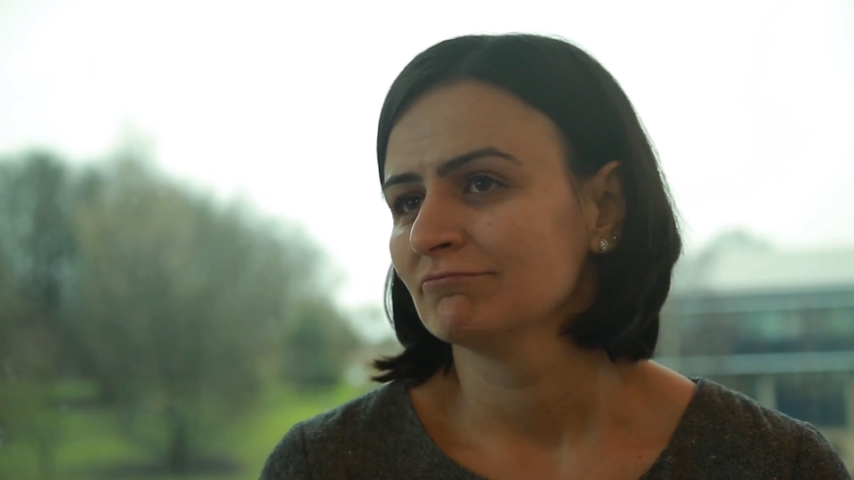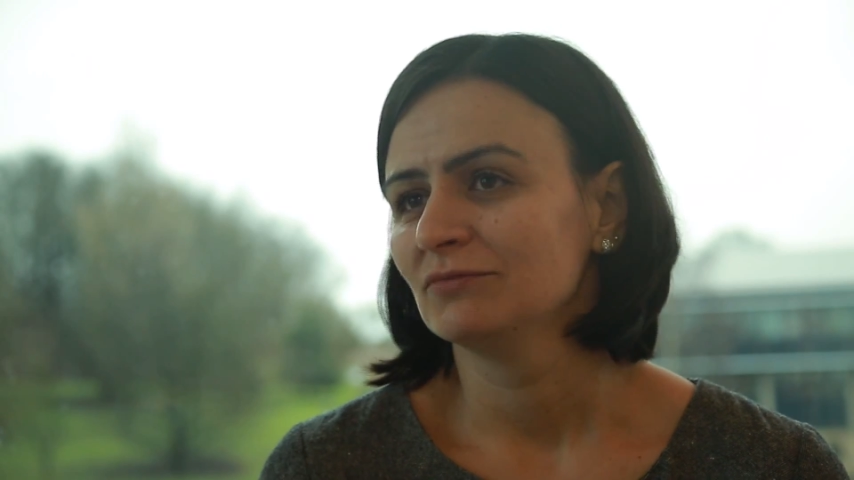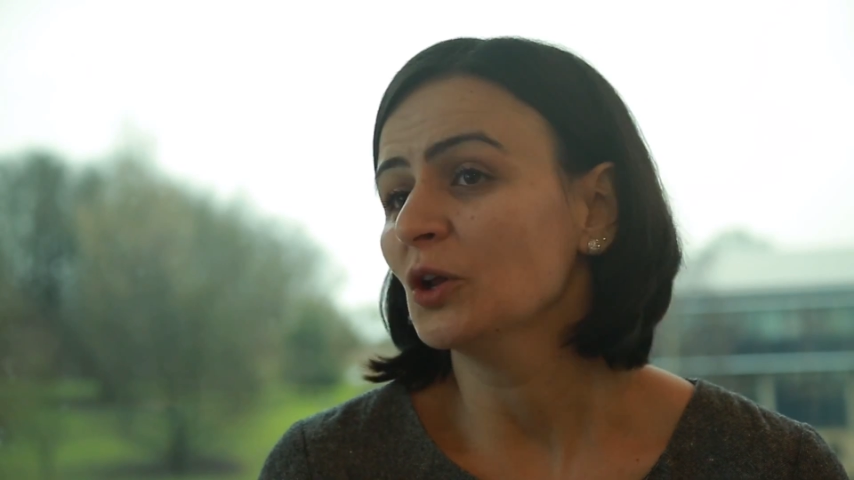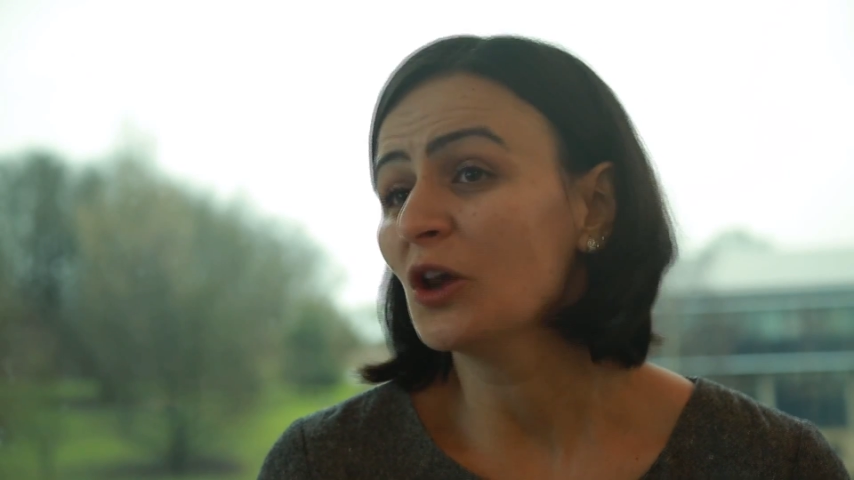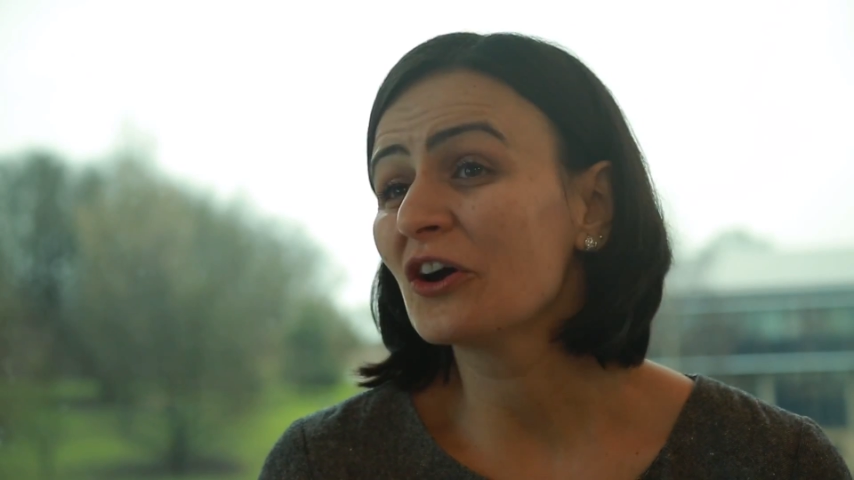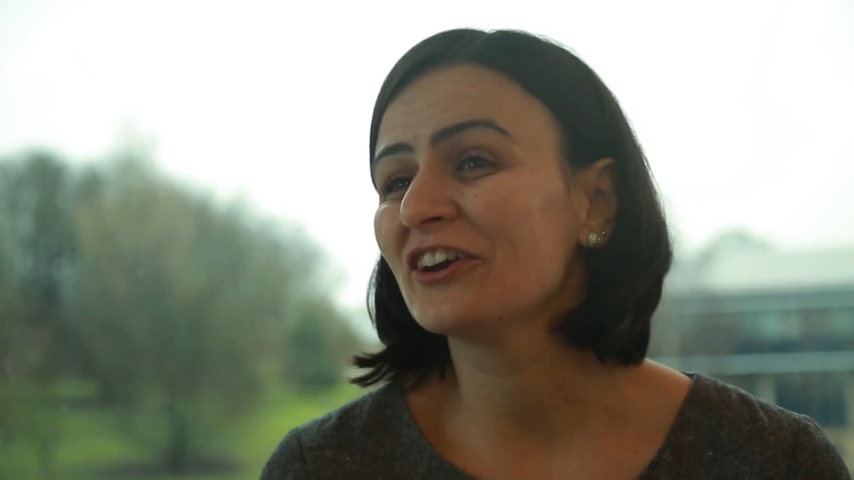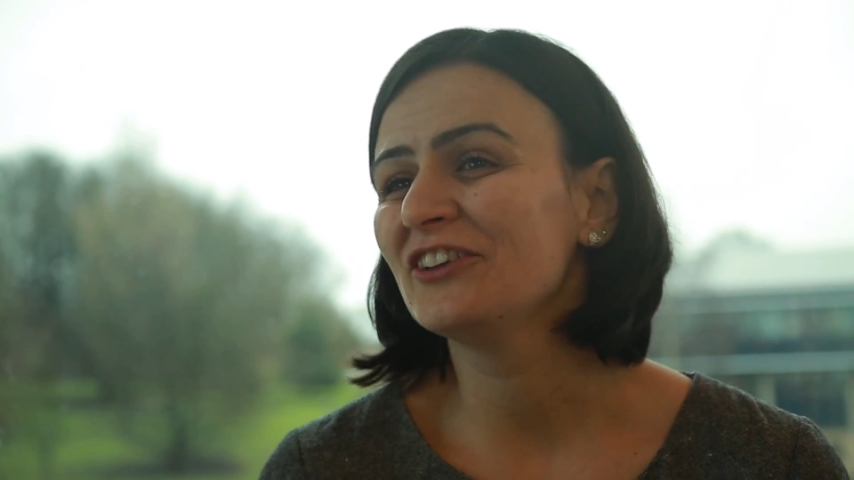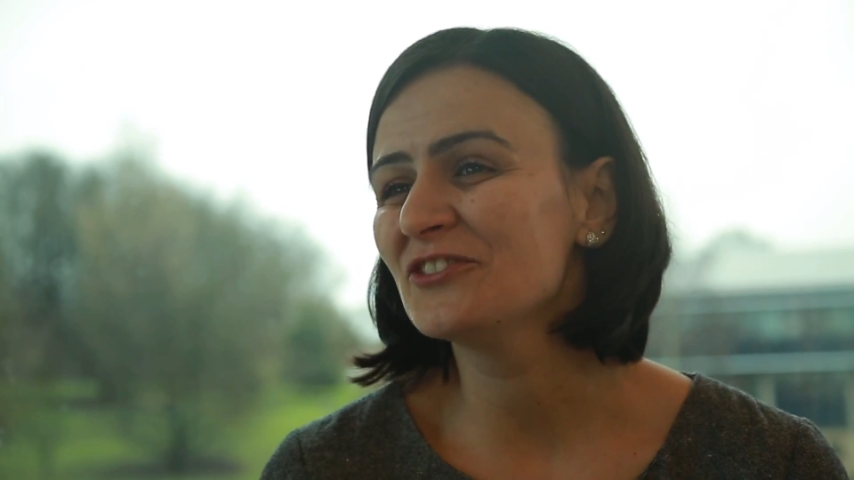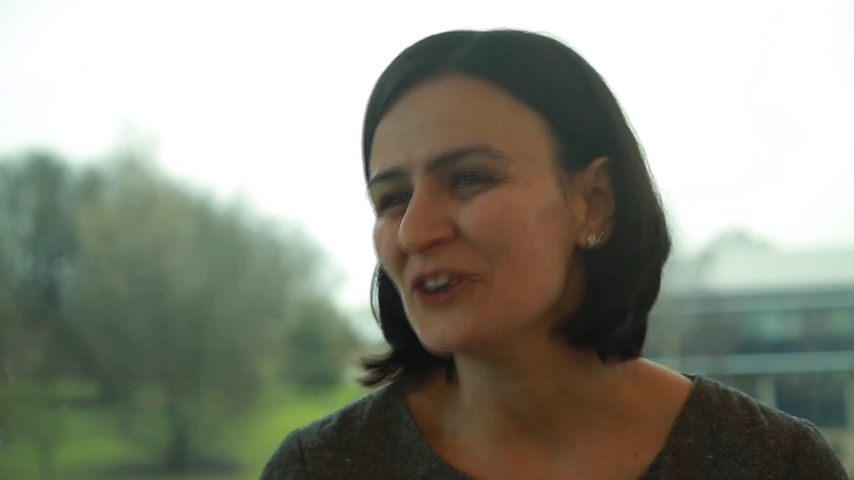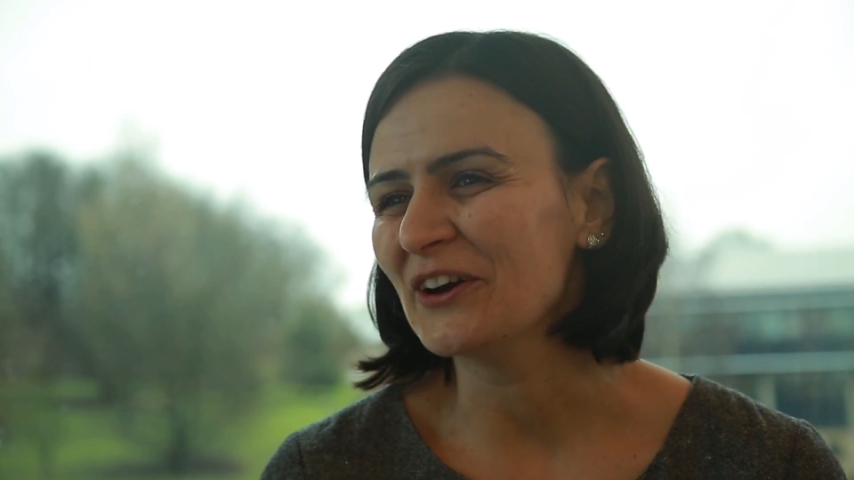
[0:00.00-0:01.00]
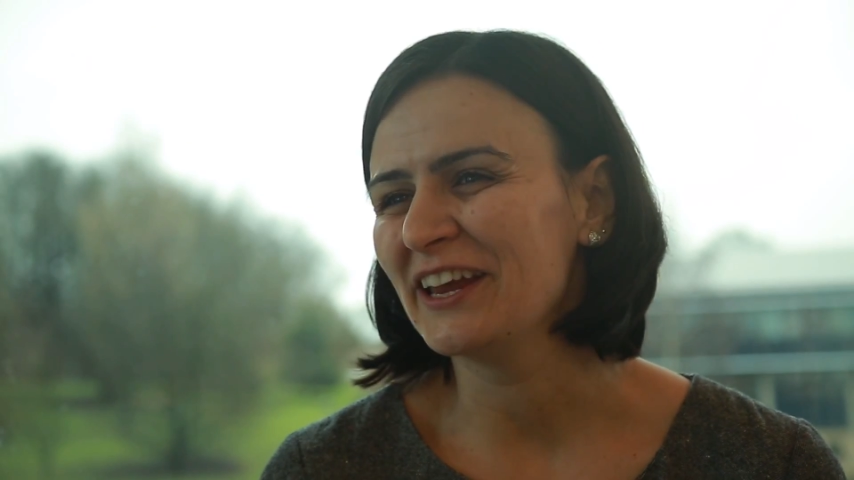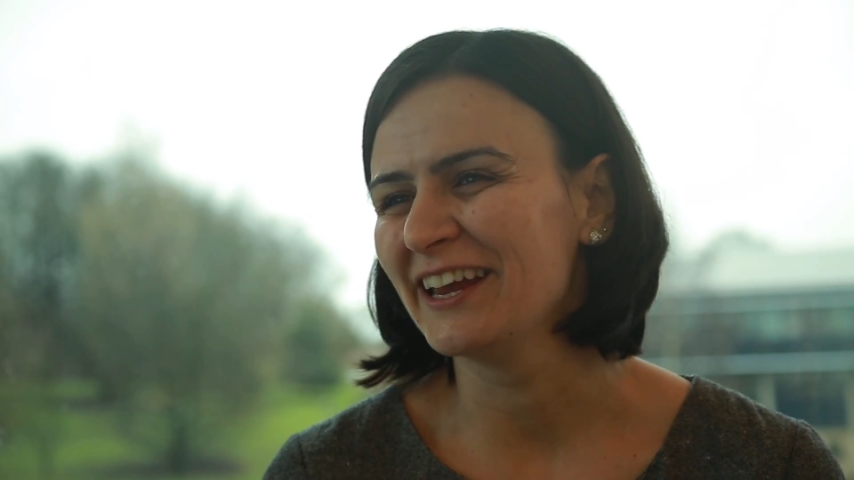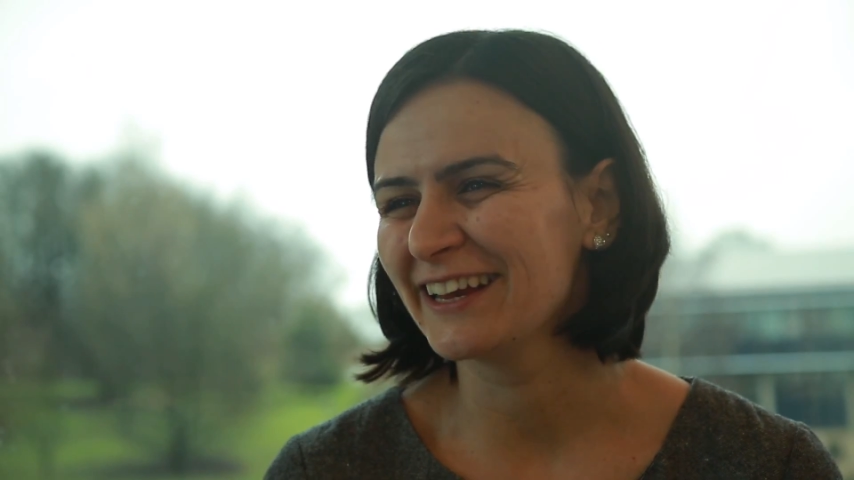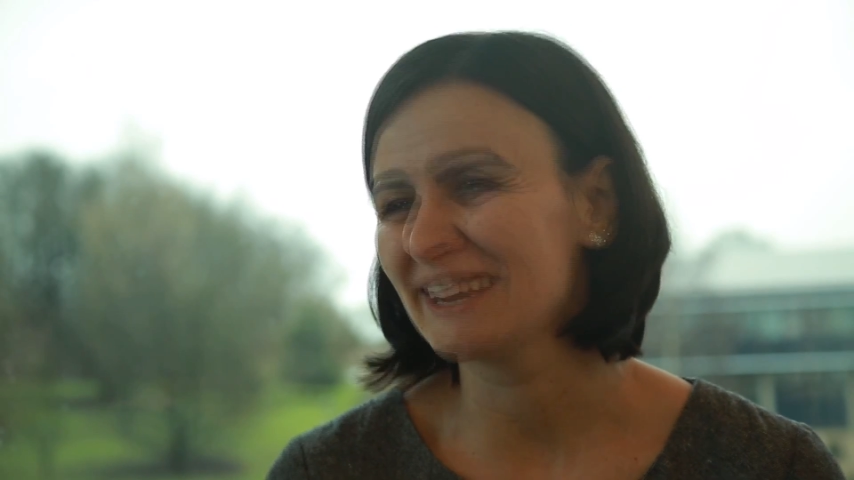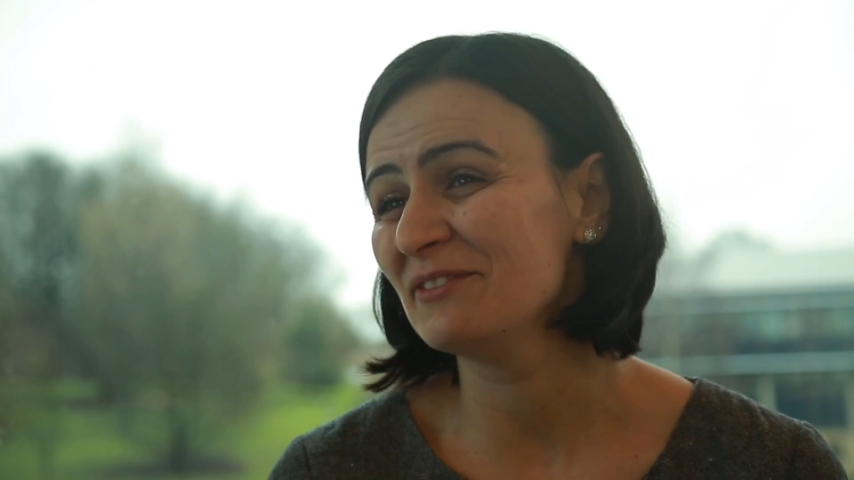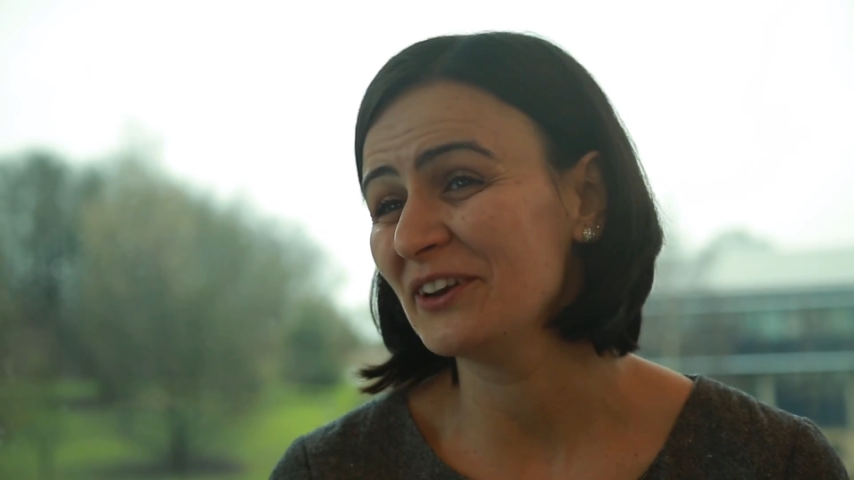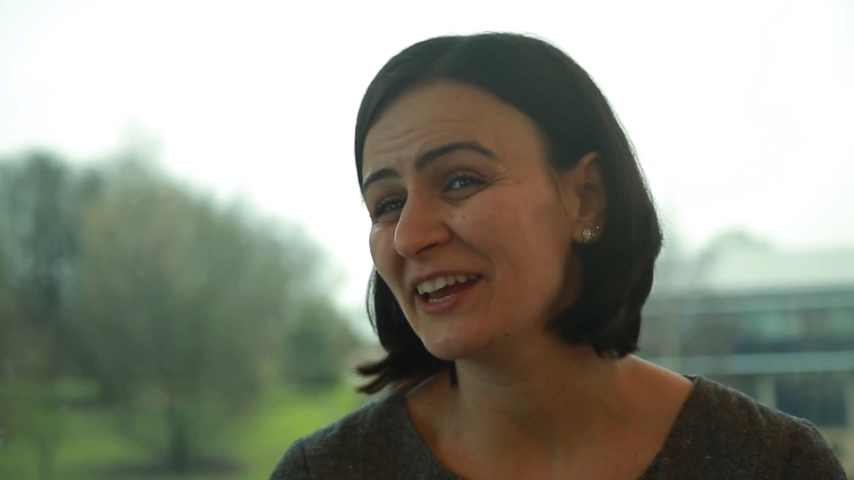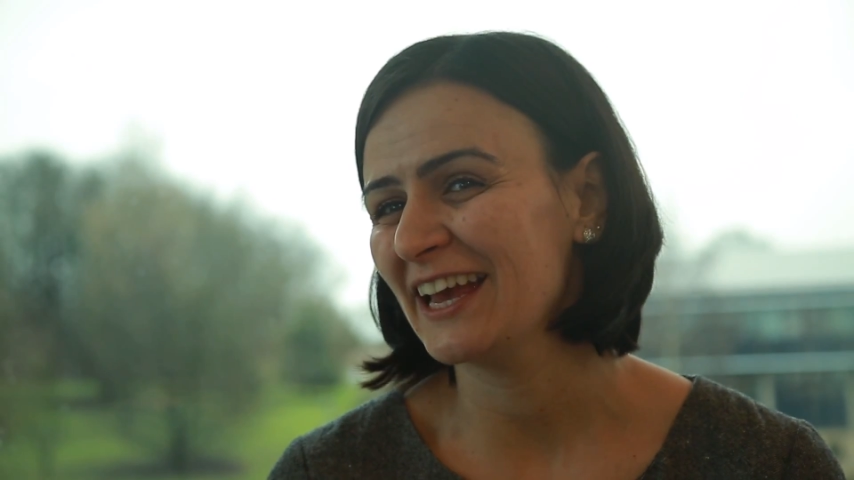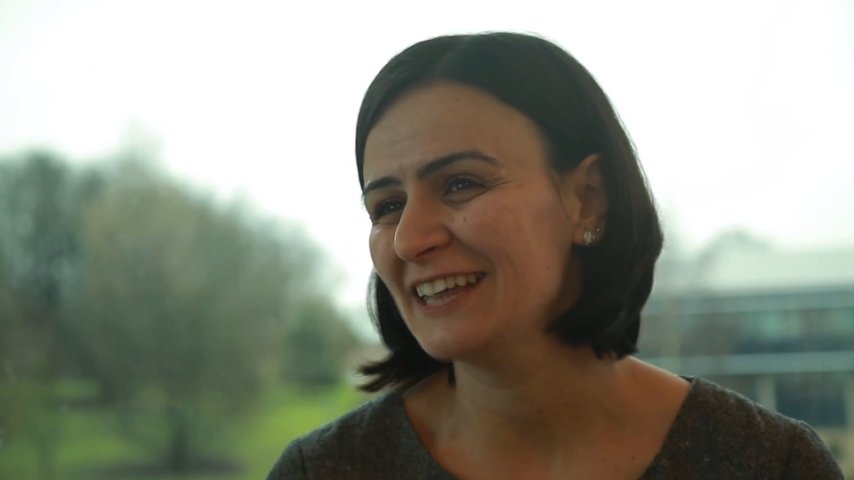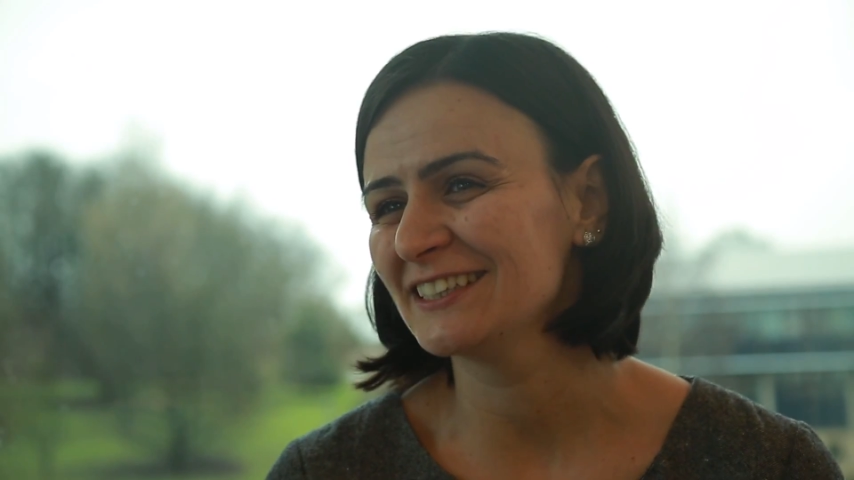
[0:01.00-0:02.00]
no longer enjoy
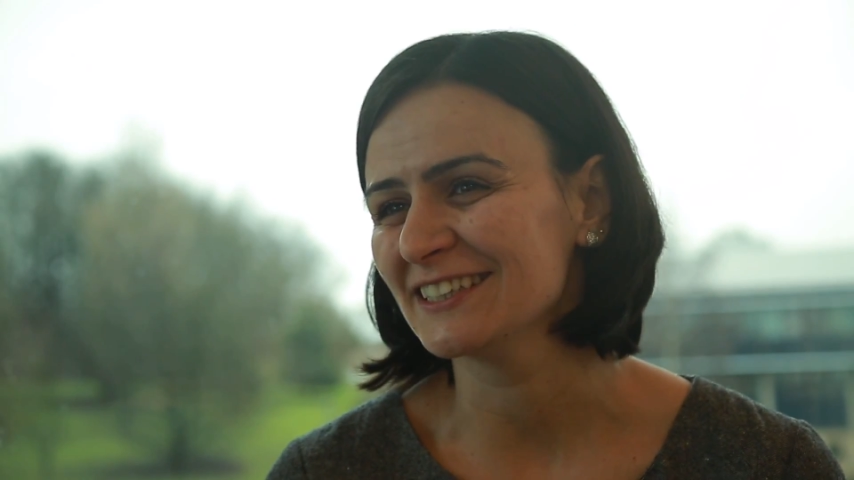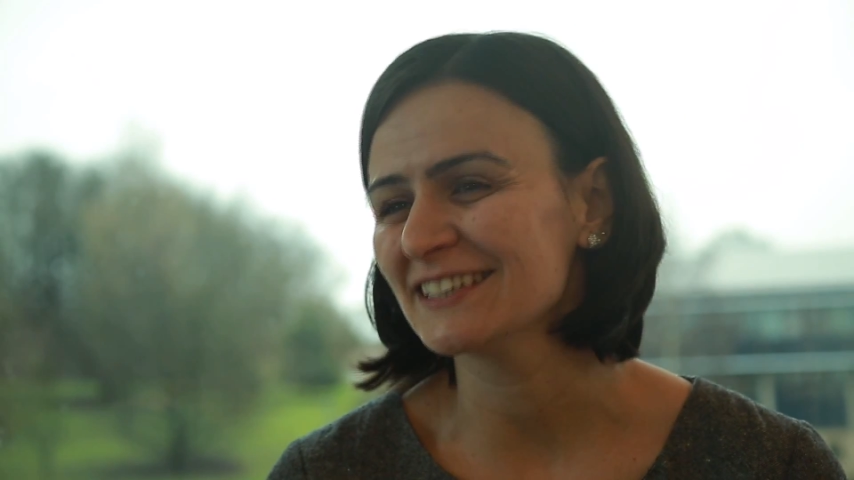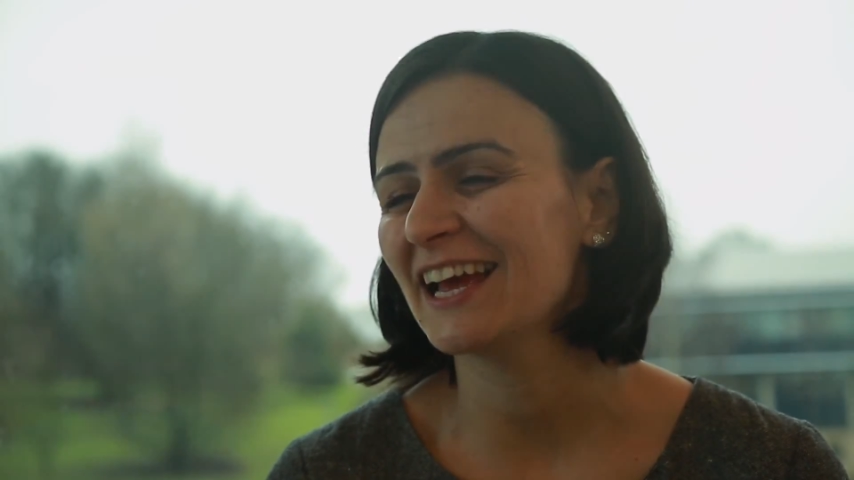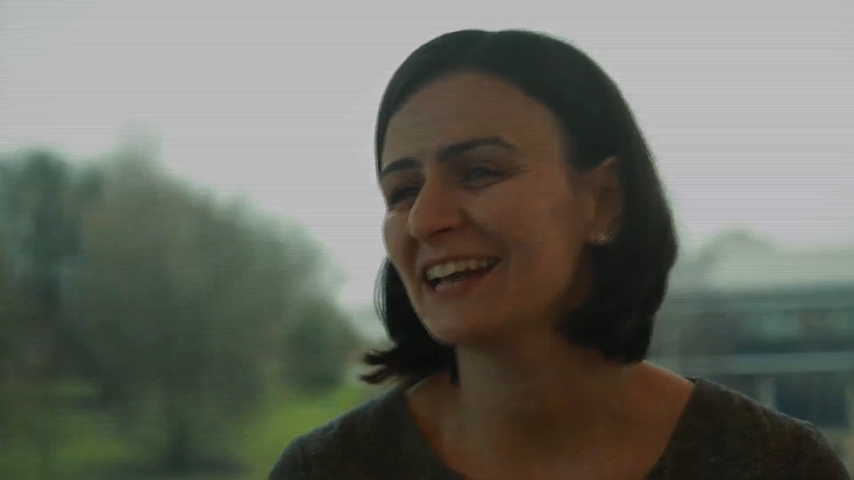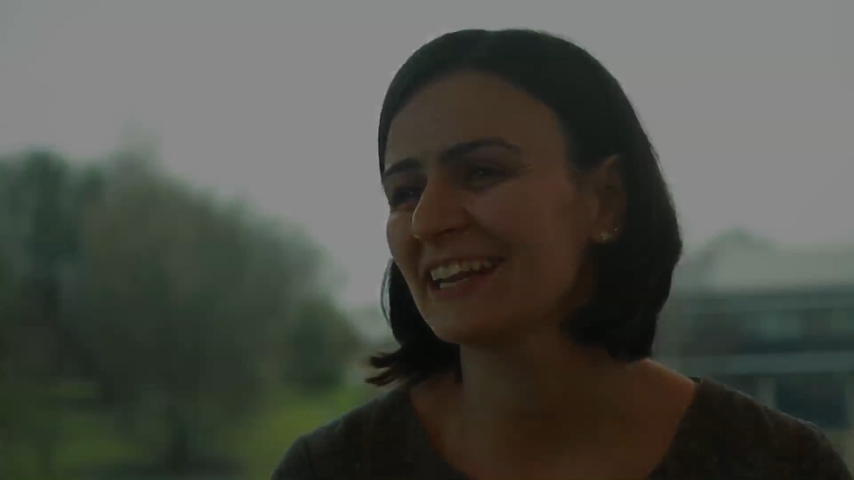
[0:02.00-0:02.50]
communications.